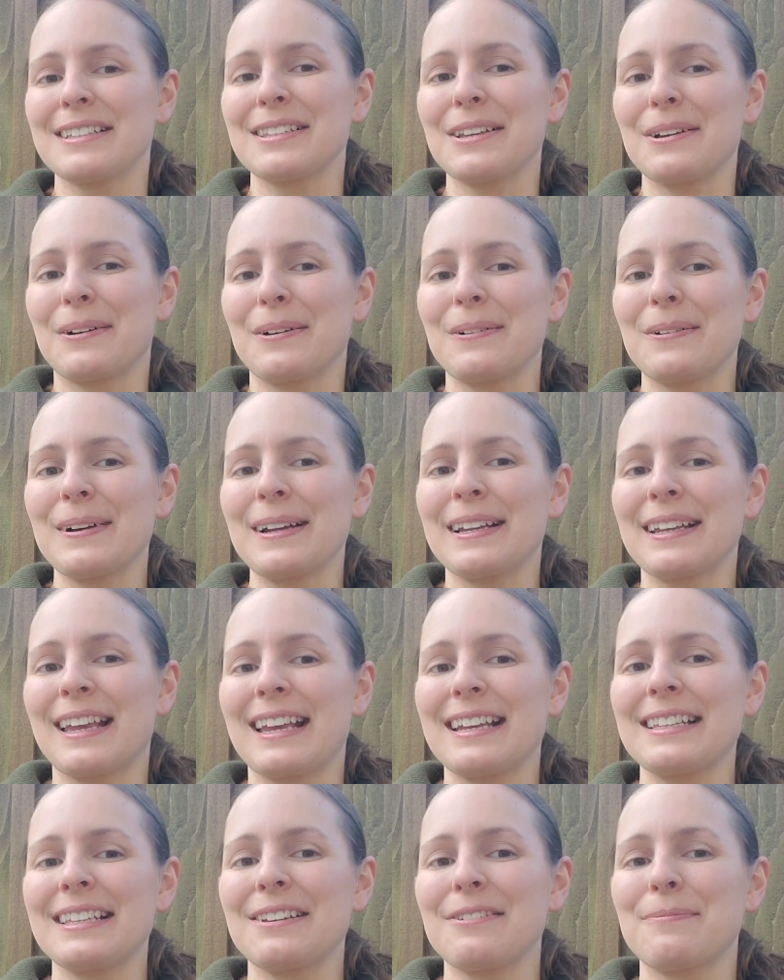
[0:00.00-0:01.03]
So, in
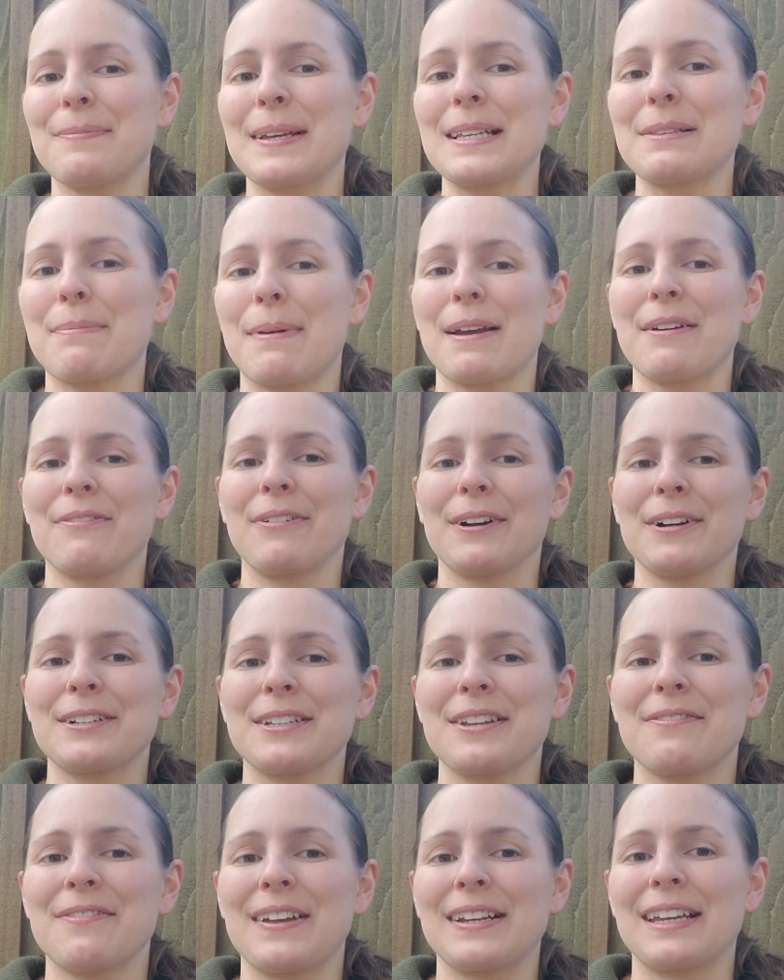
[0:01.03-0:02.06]
case you missed my
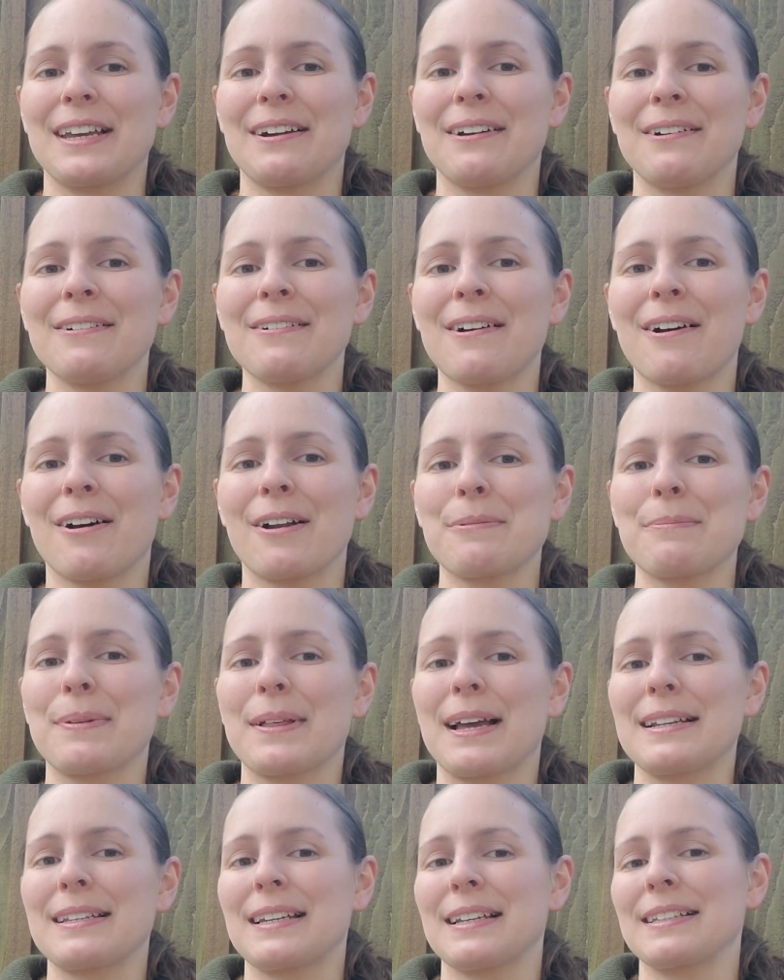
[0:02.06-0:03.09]
first video on
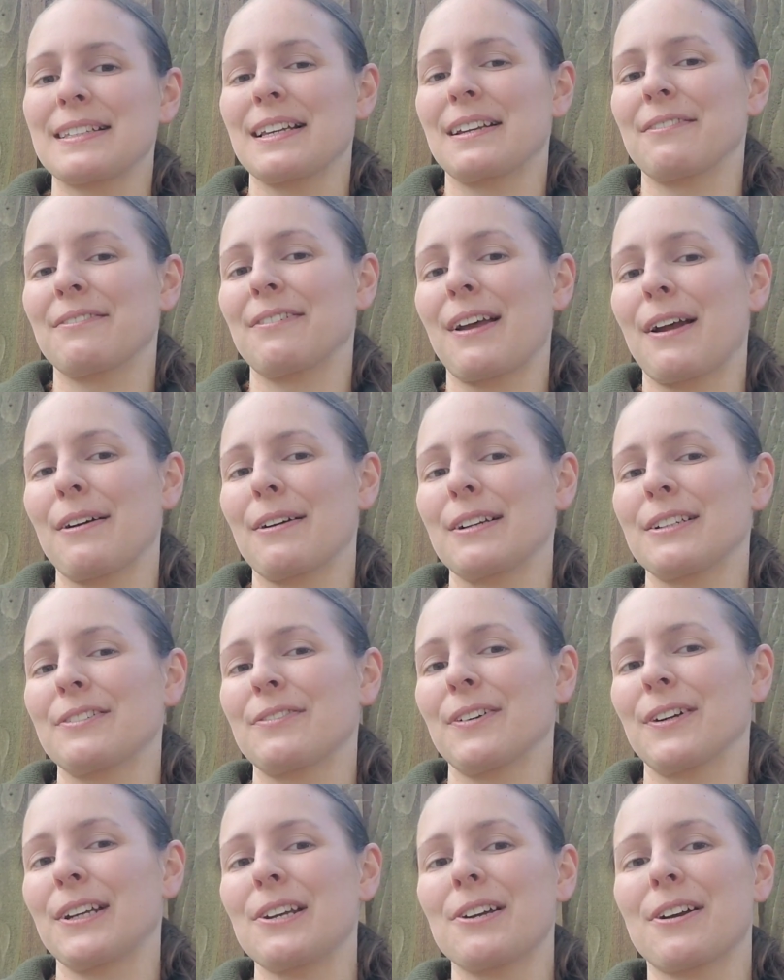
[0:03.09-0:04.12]
planting sunflowers
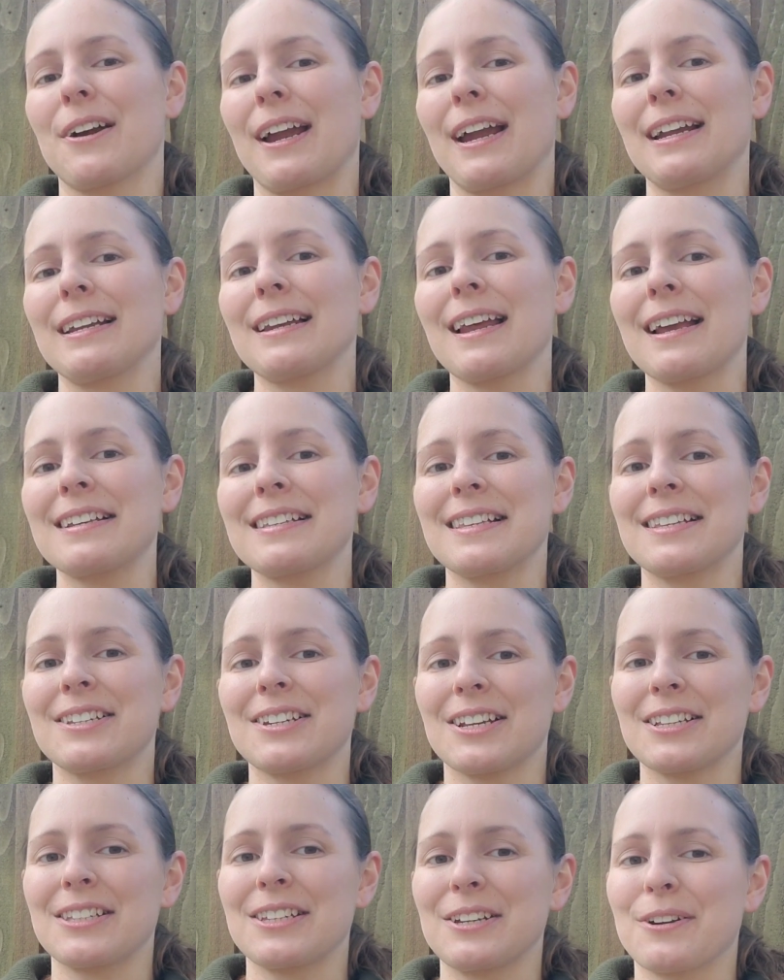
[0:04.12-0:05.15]
for Ukraine, I
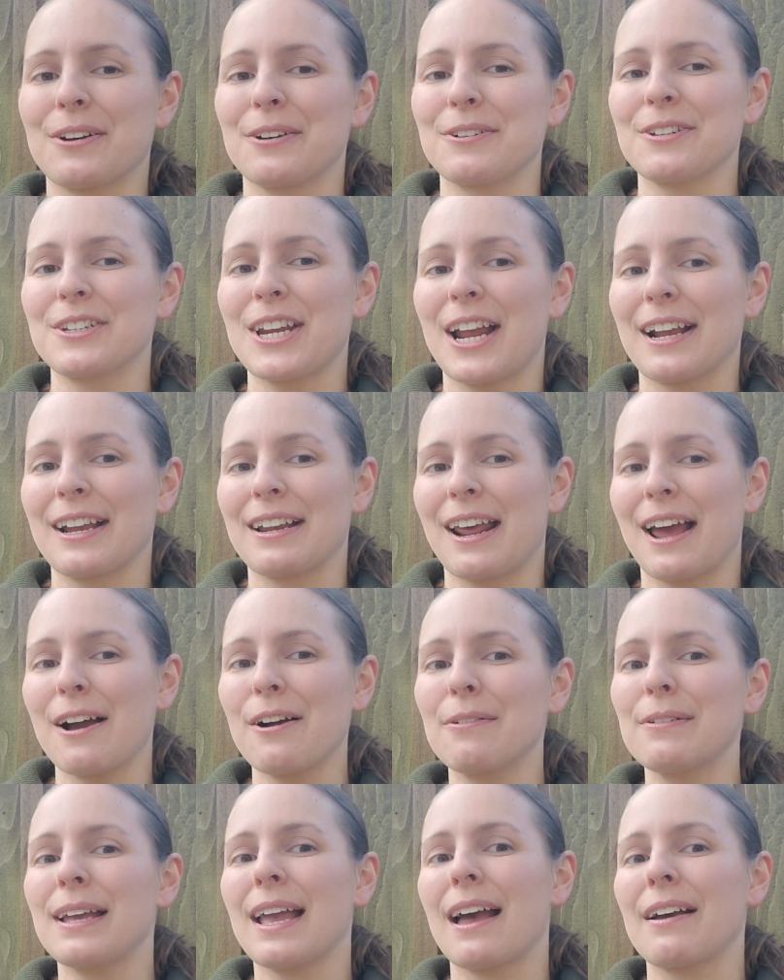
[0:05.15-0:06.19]
suggest you go check it
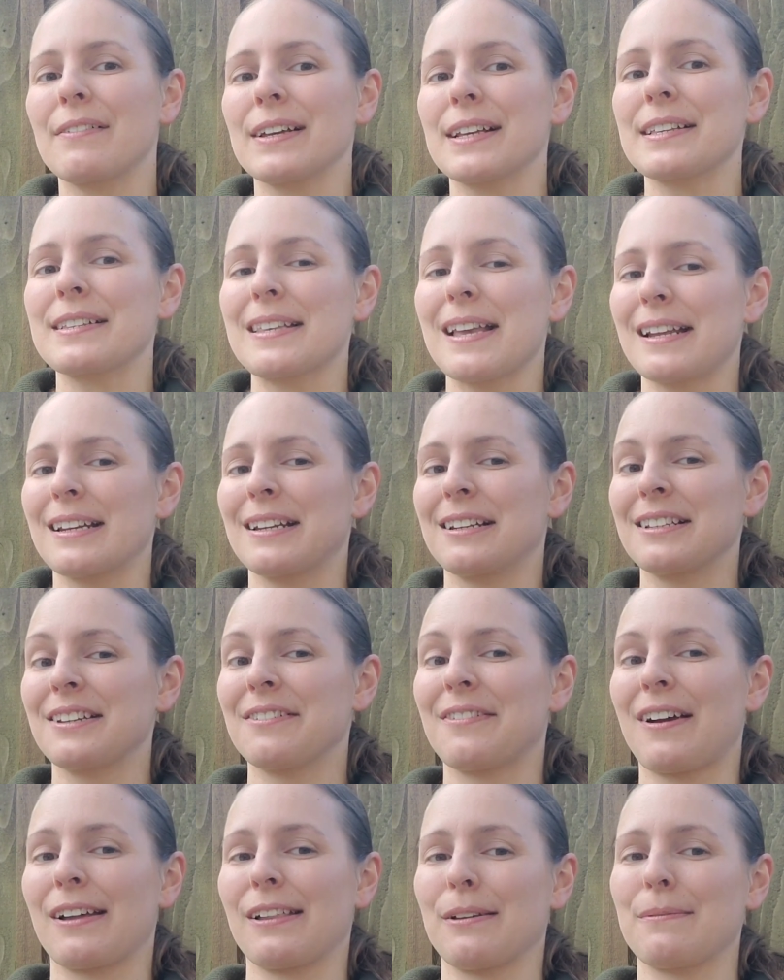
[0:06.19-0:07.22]
out. We have exciting
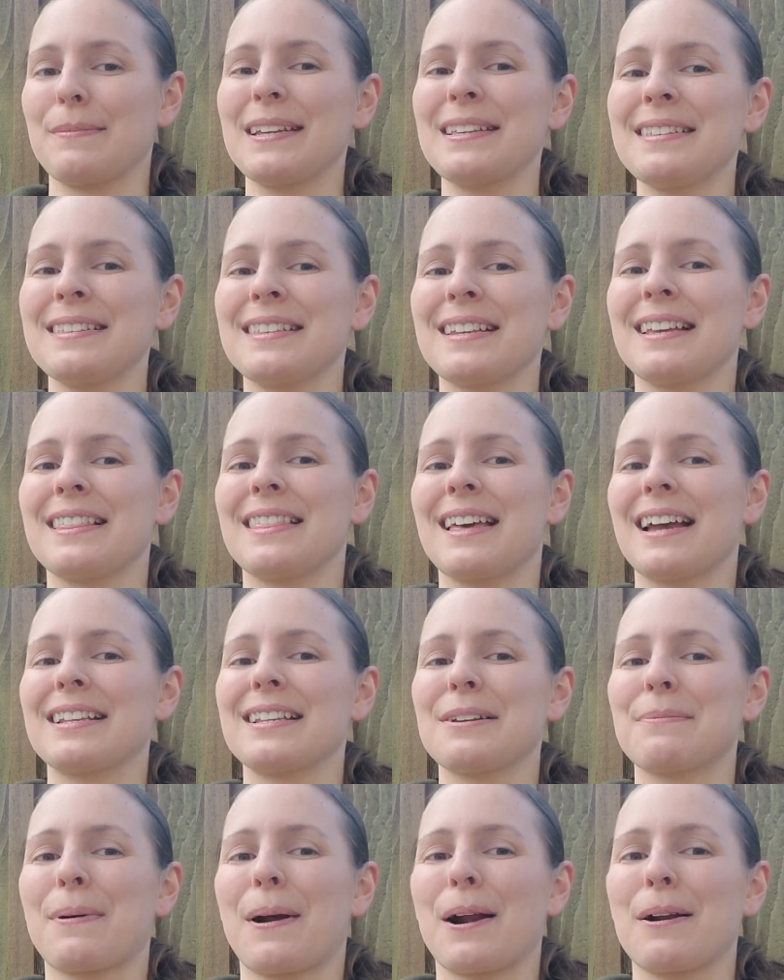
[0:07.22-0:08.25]
developments in that
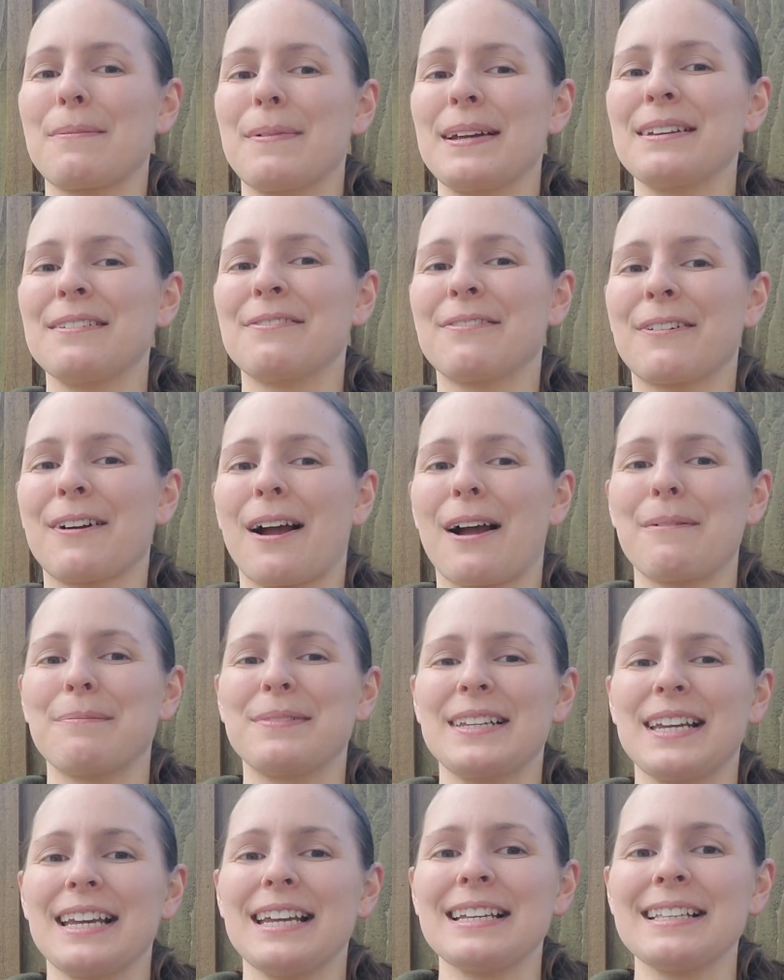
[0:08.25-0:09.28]
department for
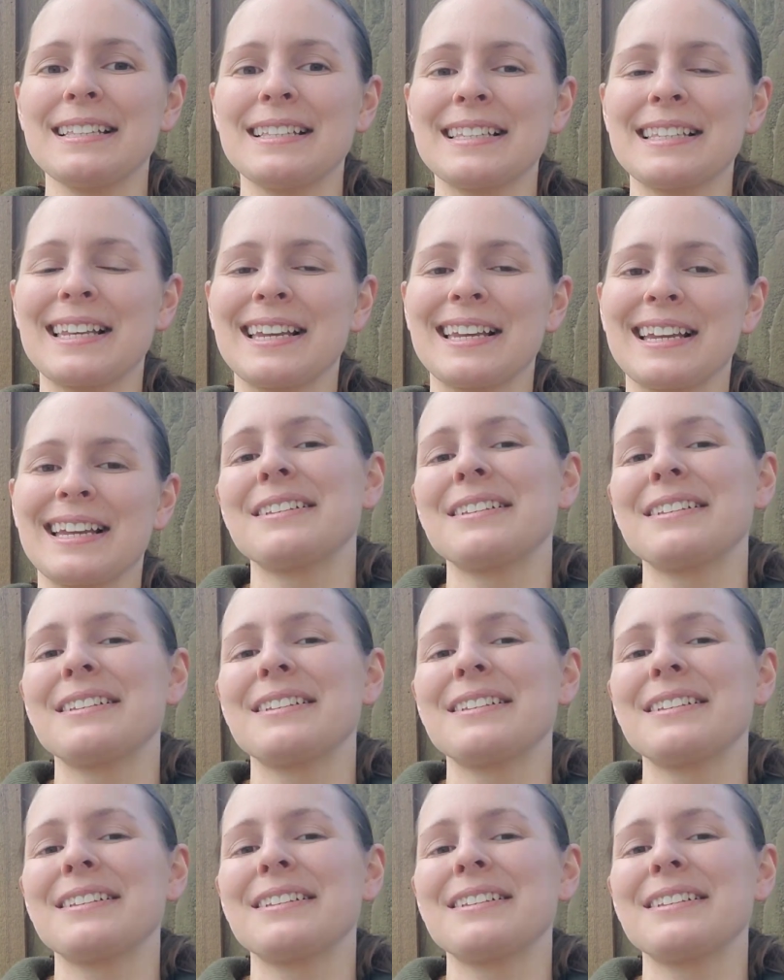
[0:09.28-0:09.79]
updates.